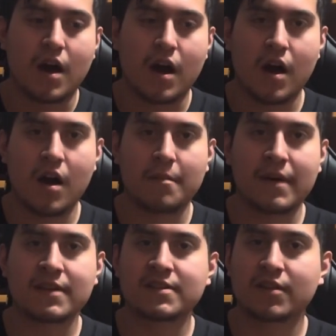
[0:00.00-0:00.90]

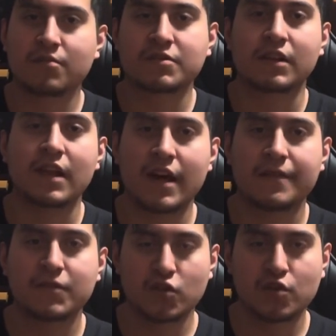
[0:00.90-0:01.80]
I can tell there was a lot
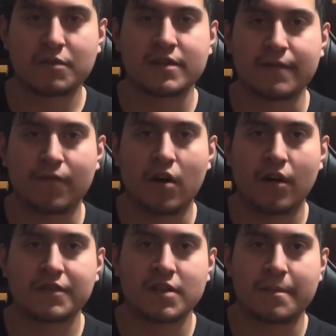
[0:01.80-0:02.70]
of YouTubers
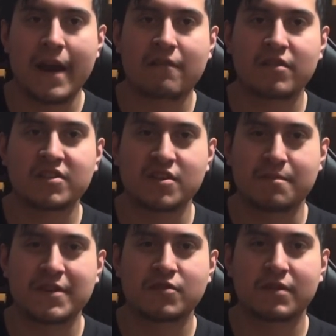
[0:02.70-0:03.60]
involved in the backgrounds of the
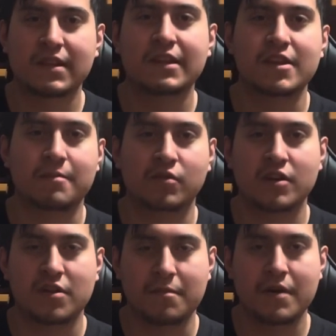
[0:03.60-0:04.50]
pizzeria, like the
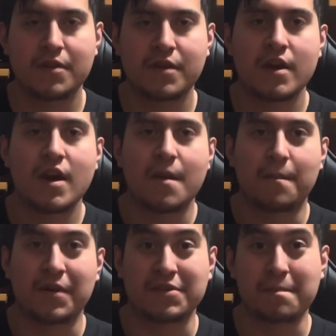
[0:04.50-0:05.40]
Employee of the Month.
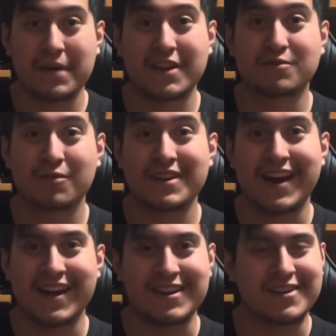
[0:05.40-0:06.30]
But the biggest one
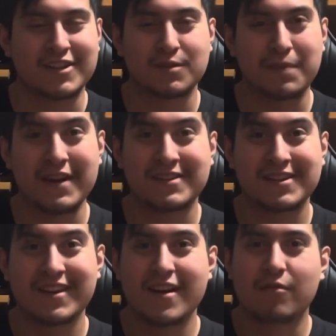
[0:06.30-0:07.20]
I didn't
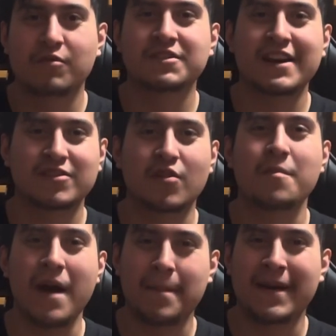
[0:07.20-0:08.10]
expect was actual
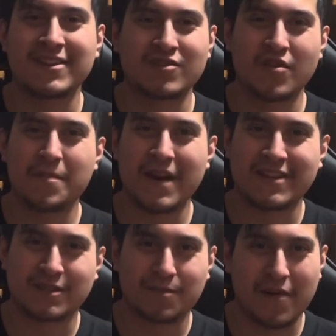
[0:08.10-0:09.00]
MatPat show up
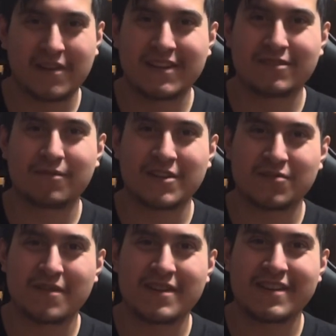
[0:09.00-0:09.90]
at Sparky's
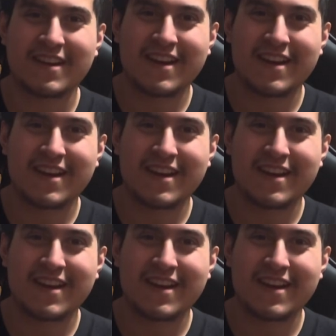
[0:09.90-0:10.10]
restaurant